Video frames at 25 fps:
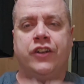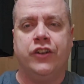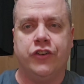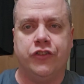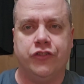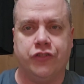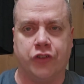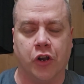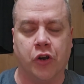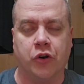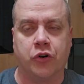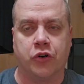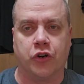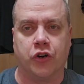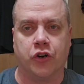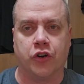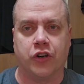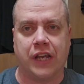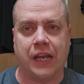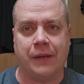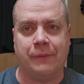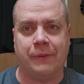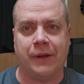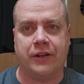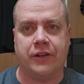Joker
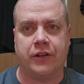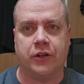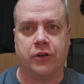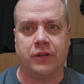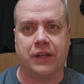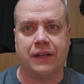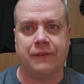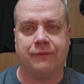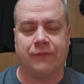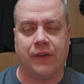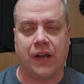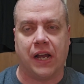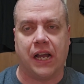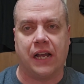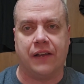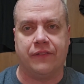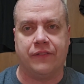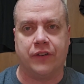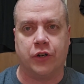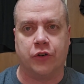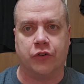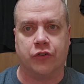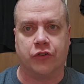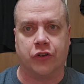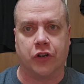came out nearly 5
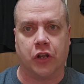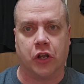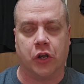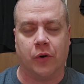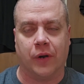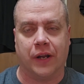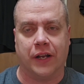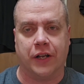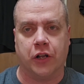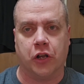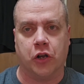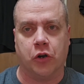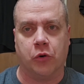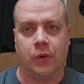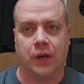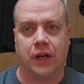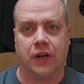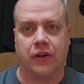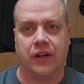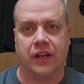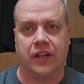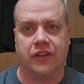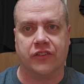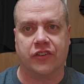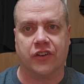years ago. I know,
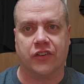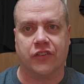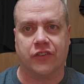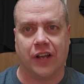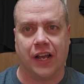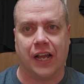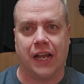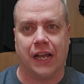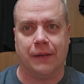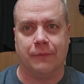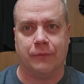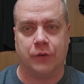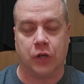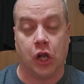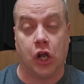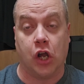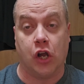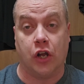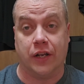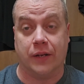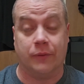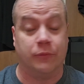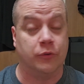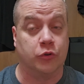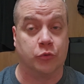where has the time
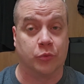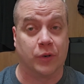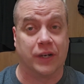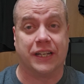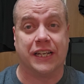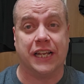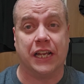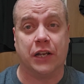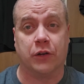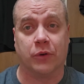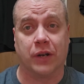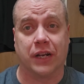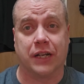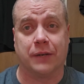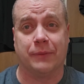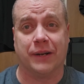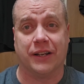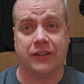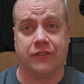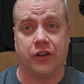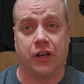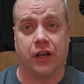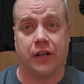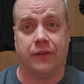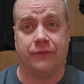gone? It was written and directed by
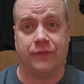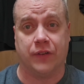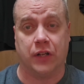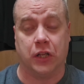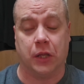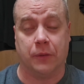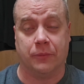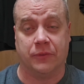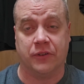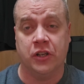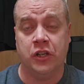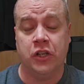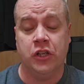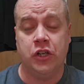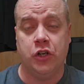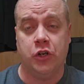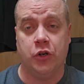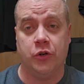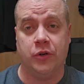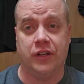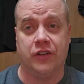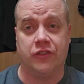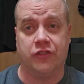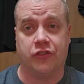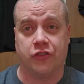Todd Phillips,
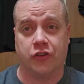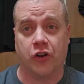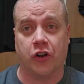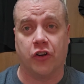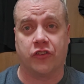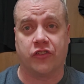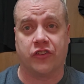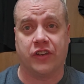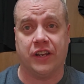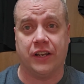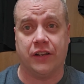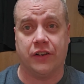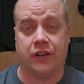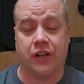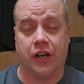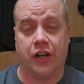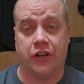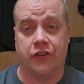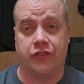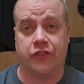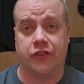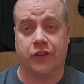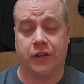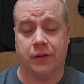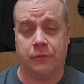who did Starsky and
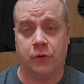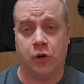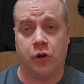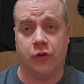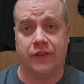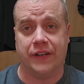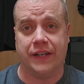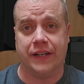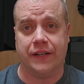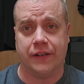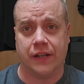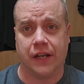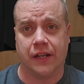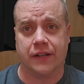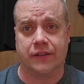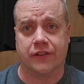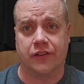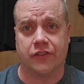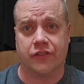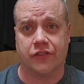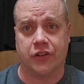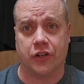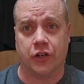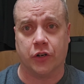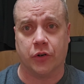Hutch, the movie, not the
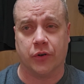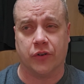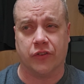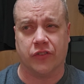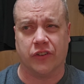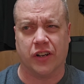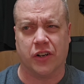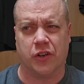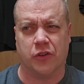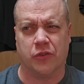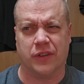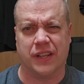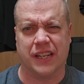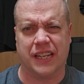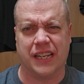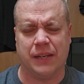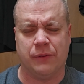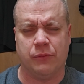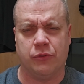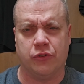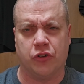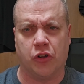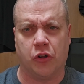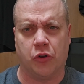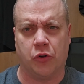series. I don't think he
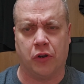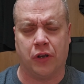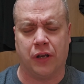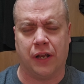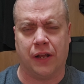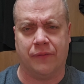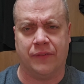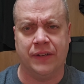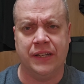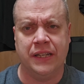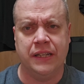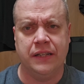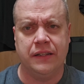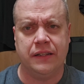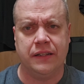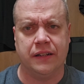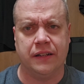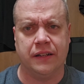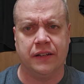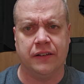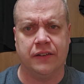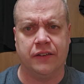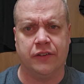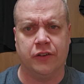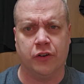was old enough to
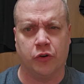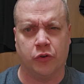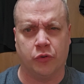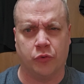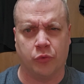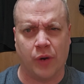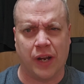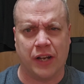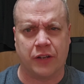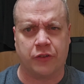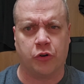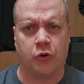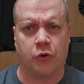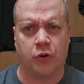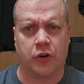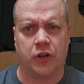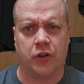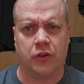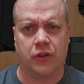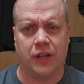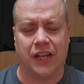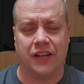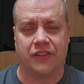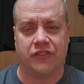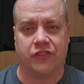get a
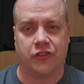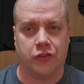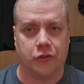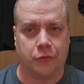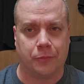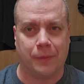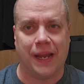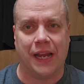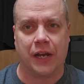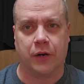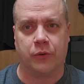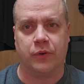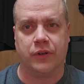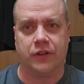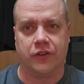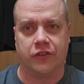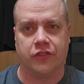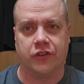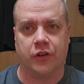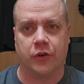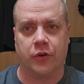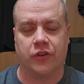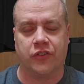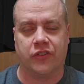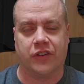directorial license back when the
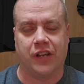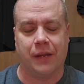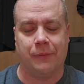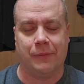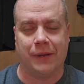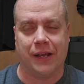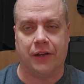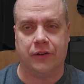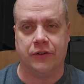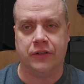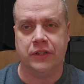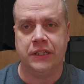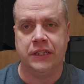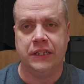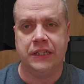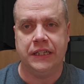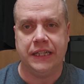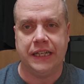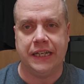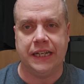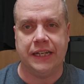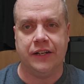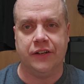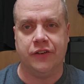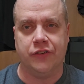series came out.
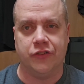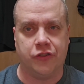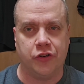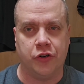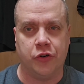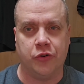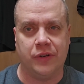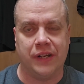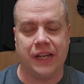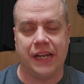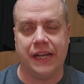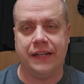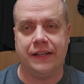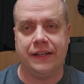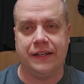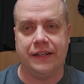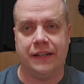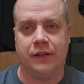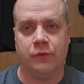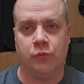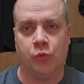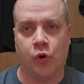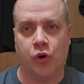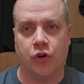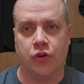He did Due Date, he
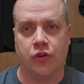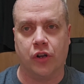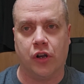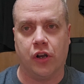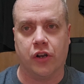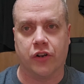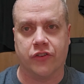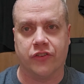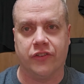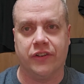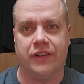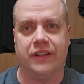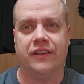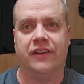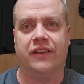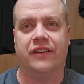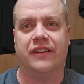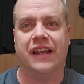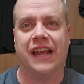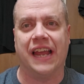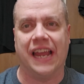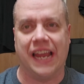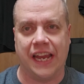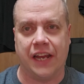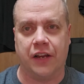did War Dogs, and he did
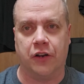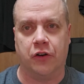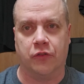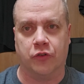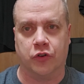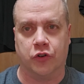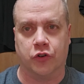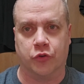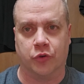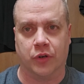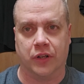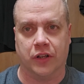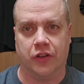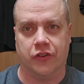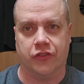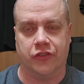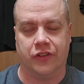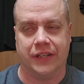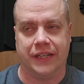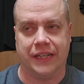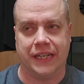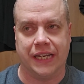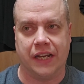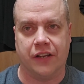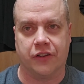the Hangover
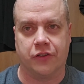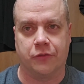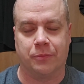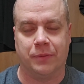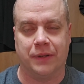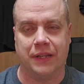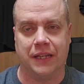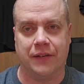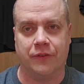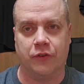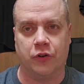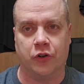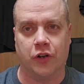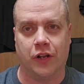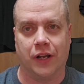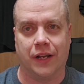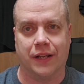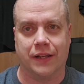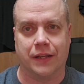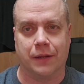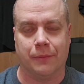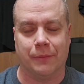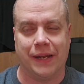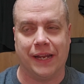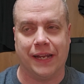trilogy. Yes, believe it or
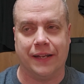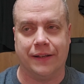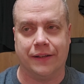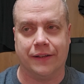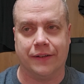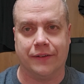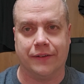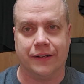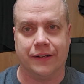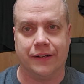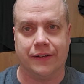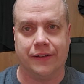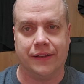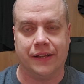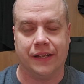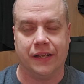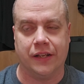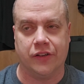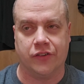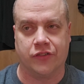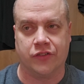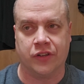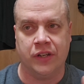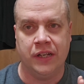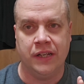not, the man that did
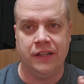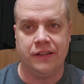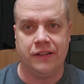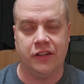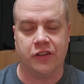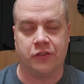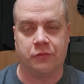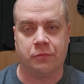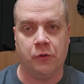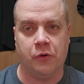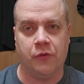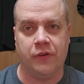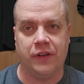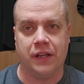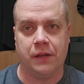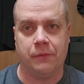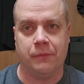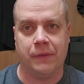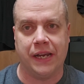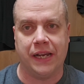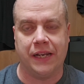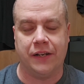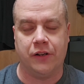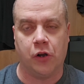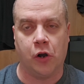this movie that
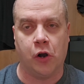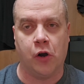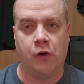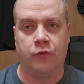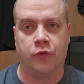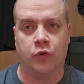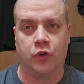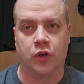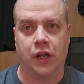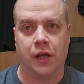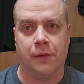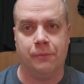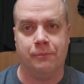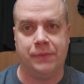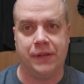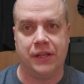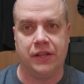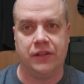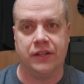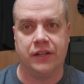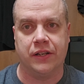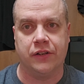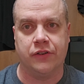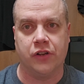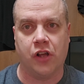made over $1
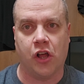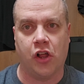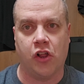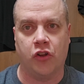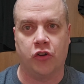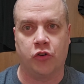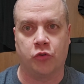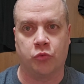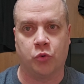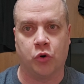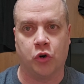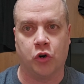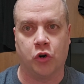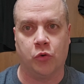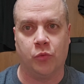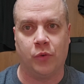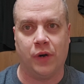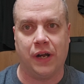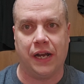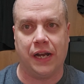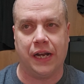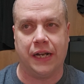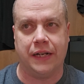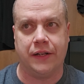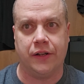billion
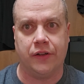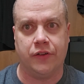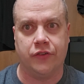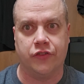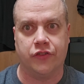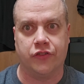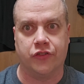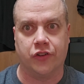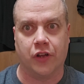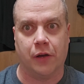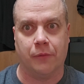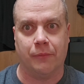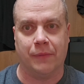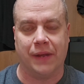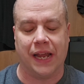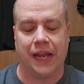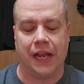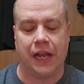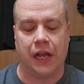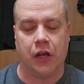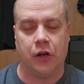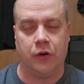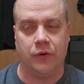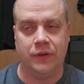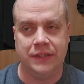worldwide,
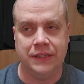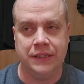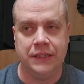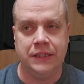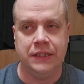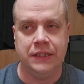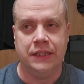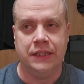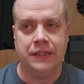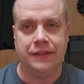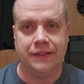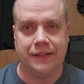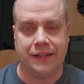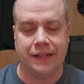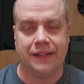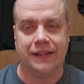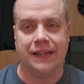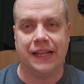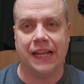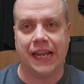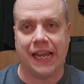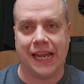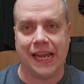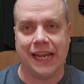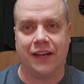somehow, did
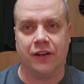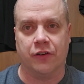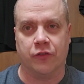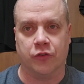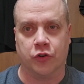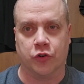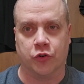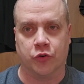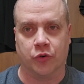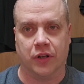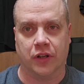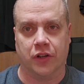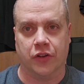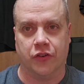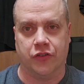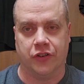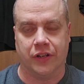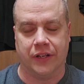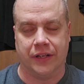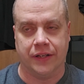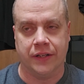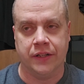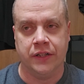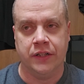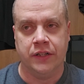the Hangover
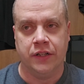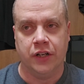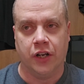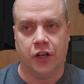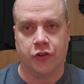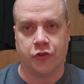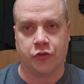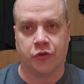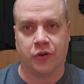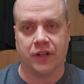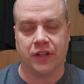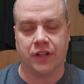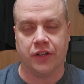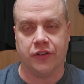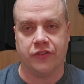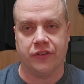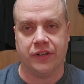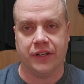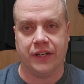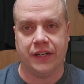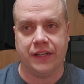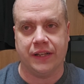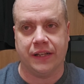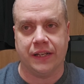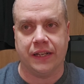trilogy. A
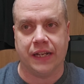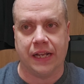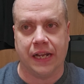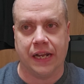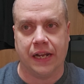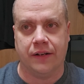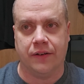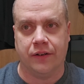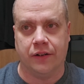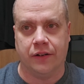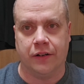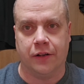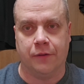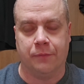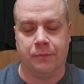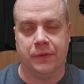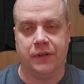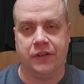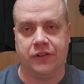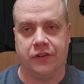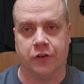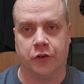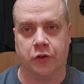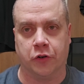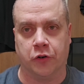trilogy that had enough
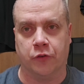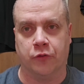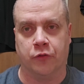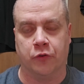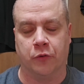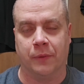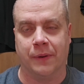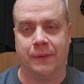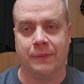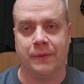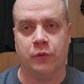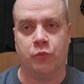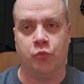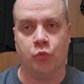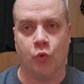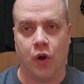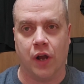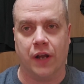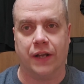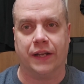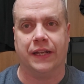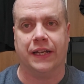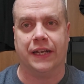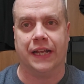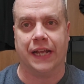material for maybe
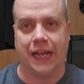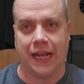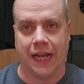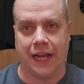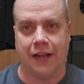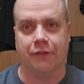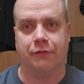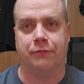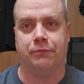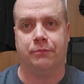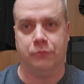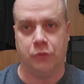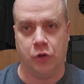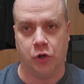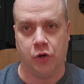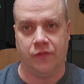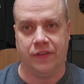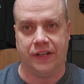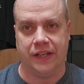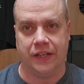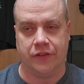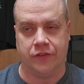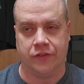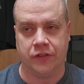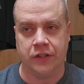1.5
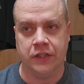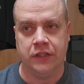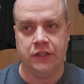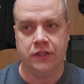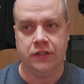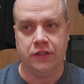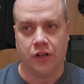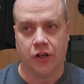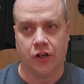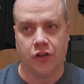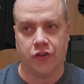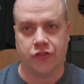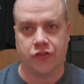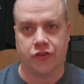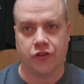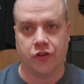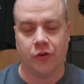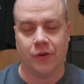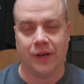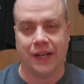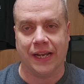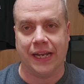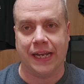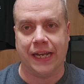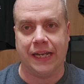movies. Also,
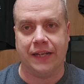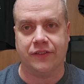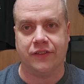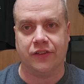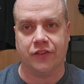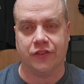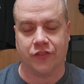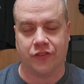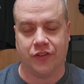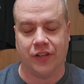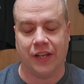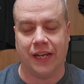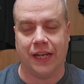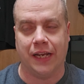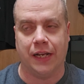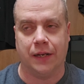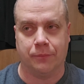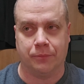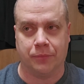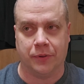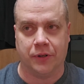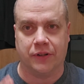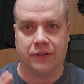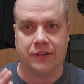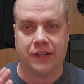I hate to say
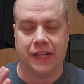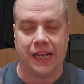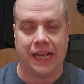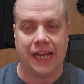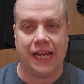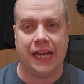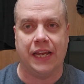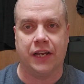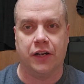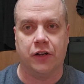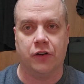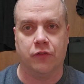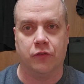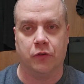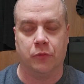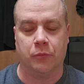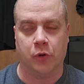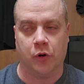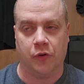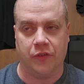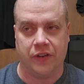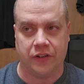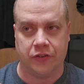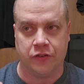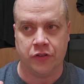it, but the Hangover
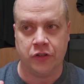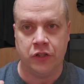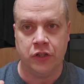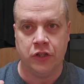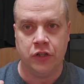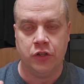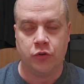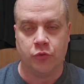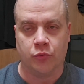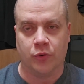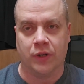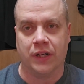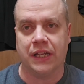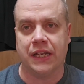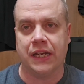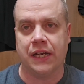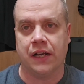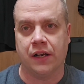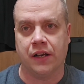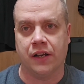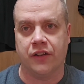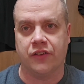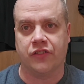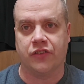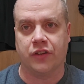movies really
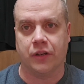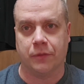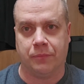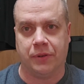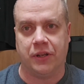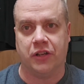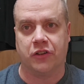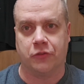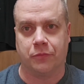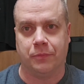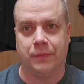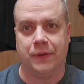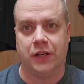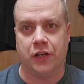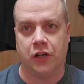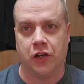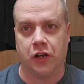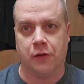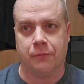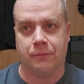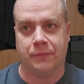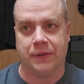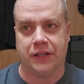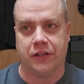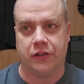honestly pissed me
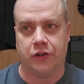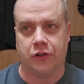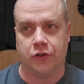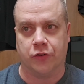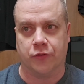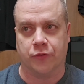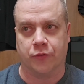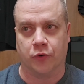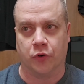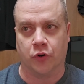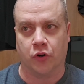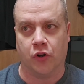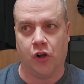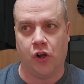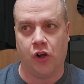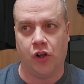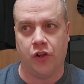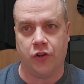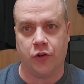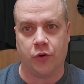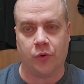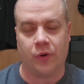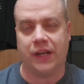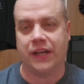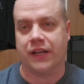off because for all
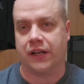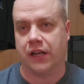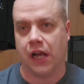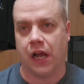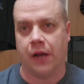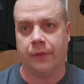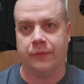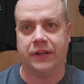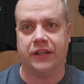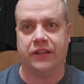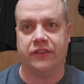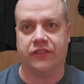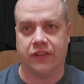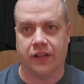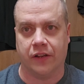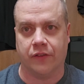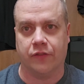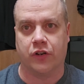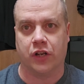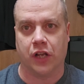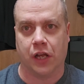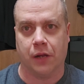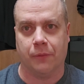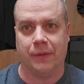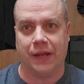the great comedies that have
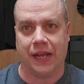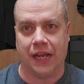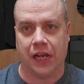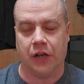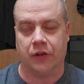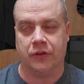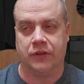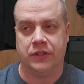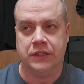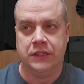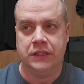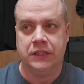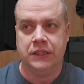come out,